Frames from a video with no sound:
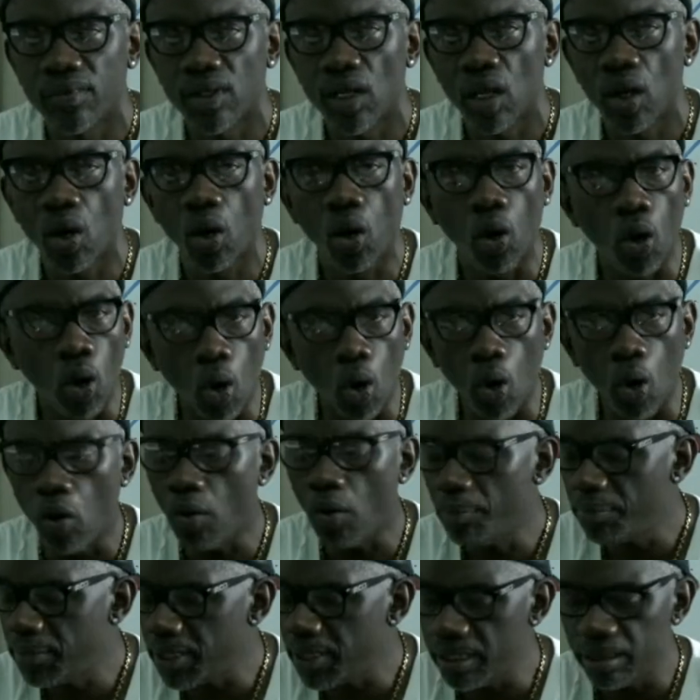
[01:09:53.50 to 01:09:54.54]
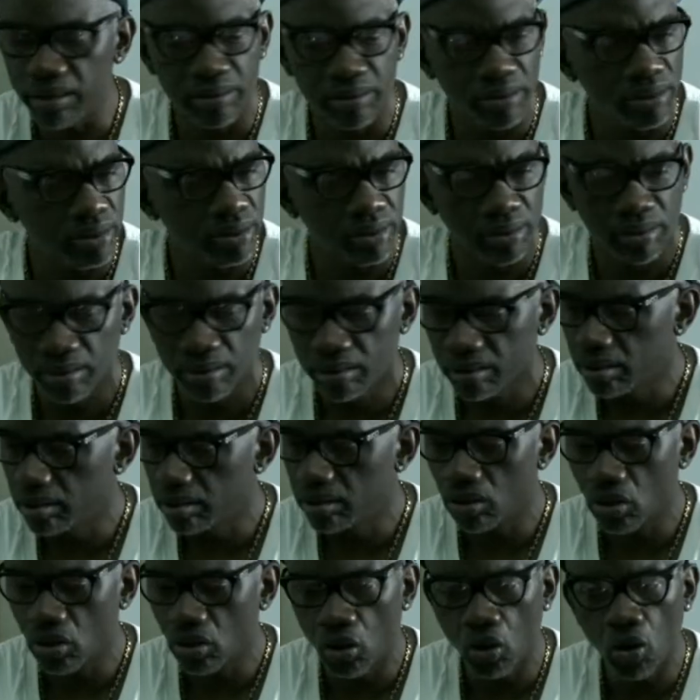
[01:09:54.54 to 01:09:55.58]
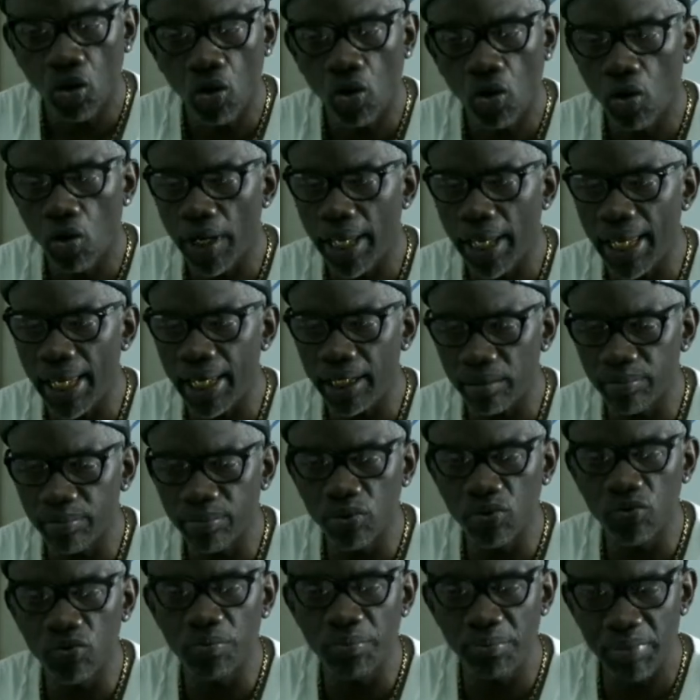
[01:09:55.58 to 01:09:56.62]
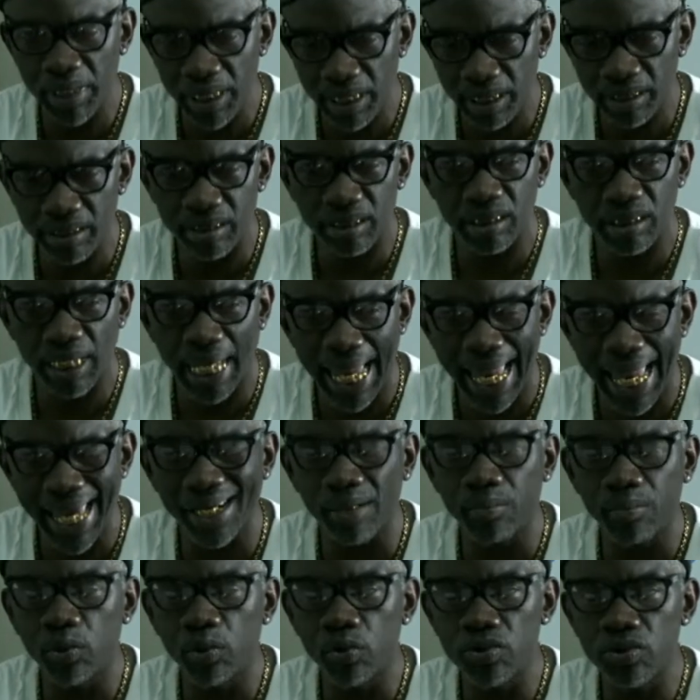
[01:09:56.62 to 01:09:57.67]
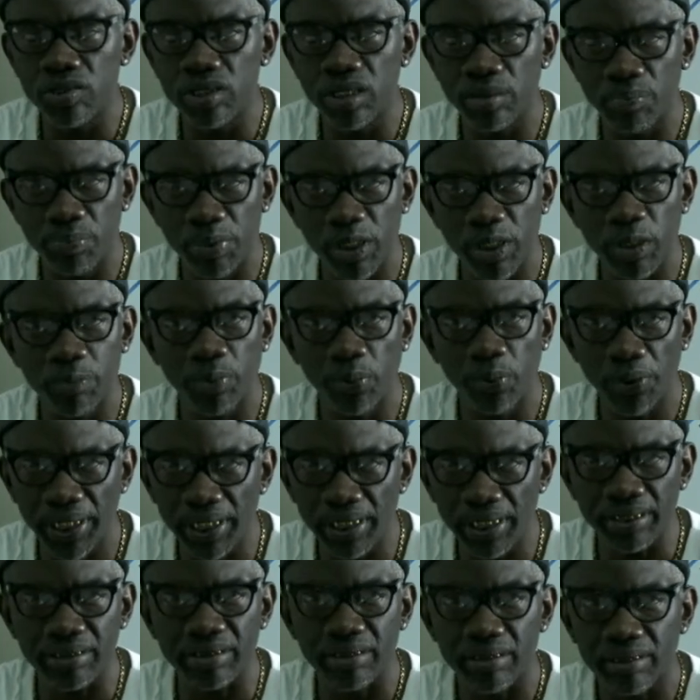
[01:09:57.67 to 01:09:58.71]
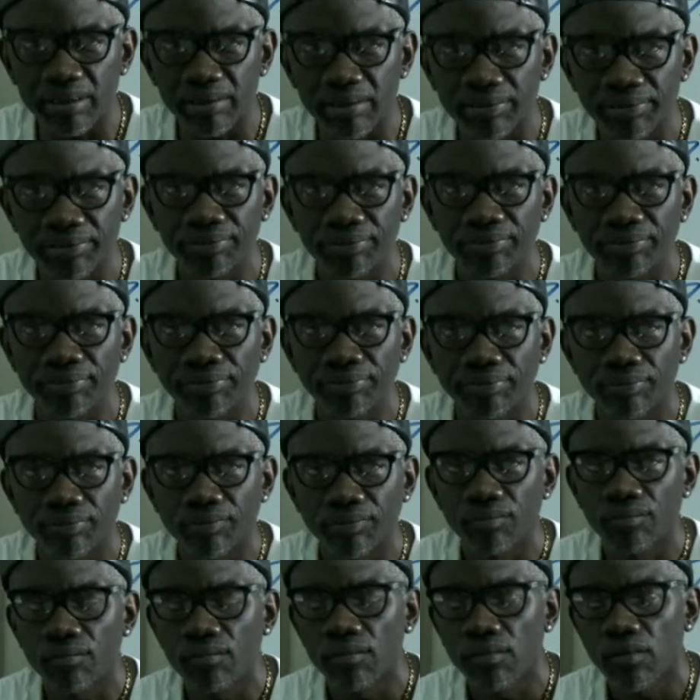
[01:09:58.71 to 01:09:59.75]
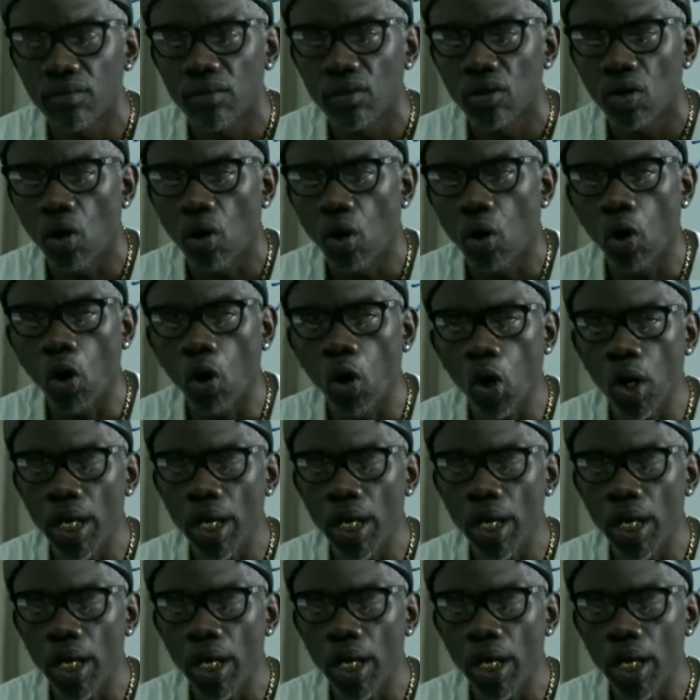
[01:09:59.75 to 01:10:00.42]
All meat, all edible meats, animals that people eat, all